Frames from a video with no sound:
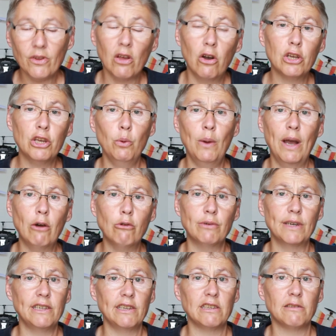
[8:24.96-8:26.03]
RQL
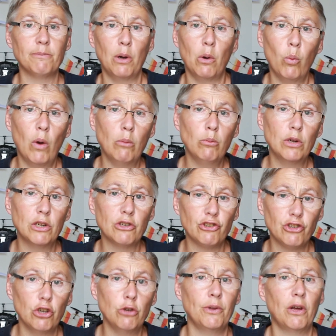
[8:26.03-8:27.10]
readings, but one would
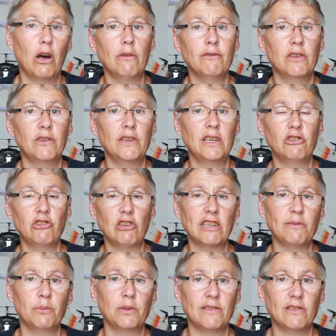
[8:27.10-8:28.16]
assume that after the
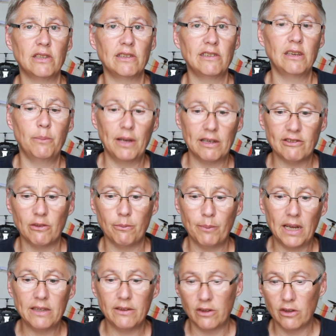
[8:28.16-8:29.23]
adjustments that TBS have
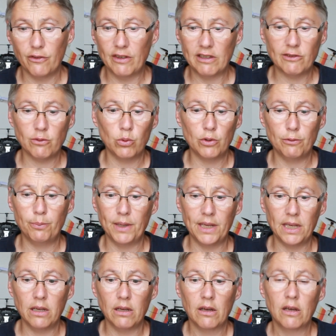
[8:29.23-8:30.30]
made, that this would
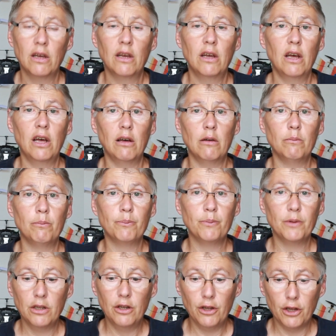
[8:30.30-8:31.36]
be um,
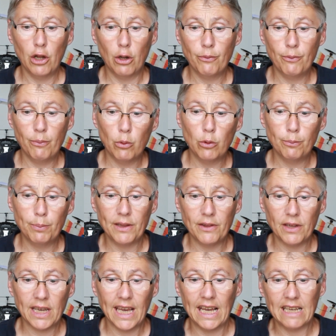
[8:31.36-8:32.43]
you know, would be
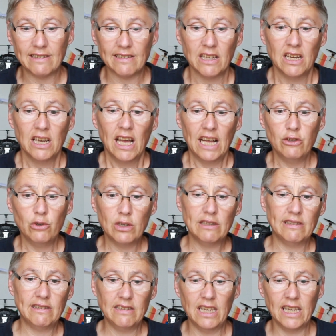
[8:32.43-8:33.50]
the case. And you
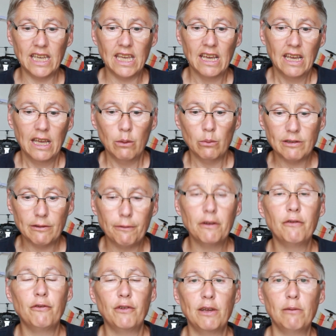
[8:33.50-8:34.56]
can see it was a
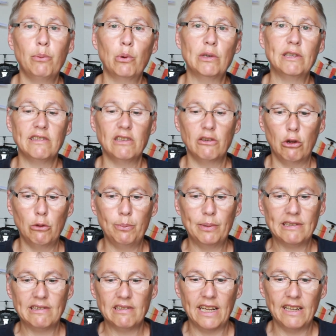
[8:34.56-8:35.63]

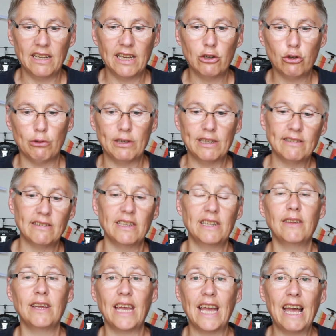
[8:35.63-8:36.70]
15.0% increase
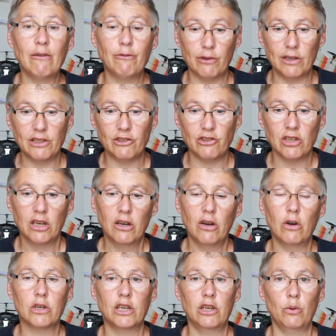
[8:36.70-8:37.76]
in the average
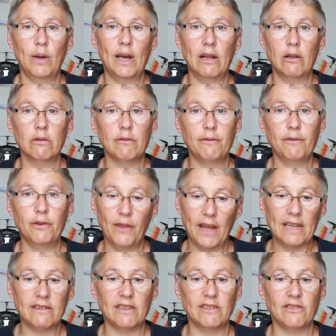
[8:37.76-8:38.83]
RQL for
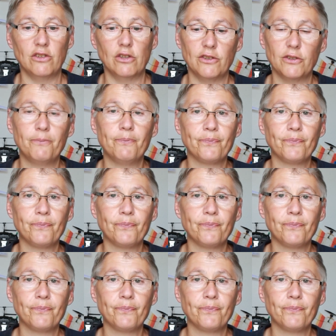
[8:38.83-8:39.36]
that distance.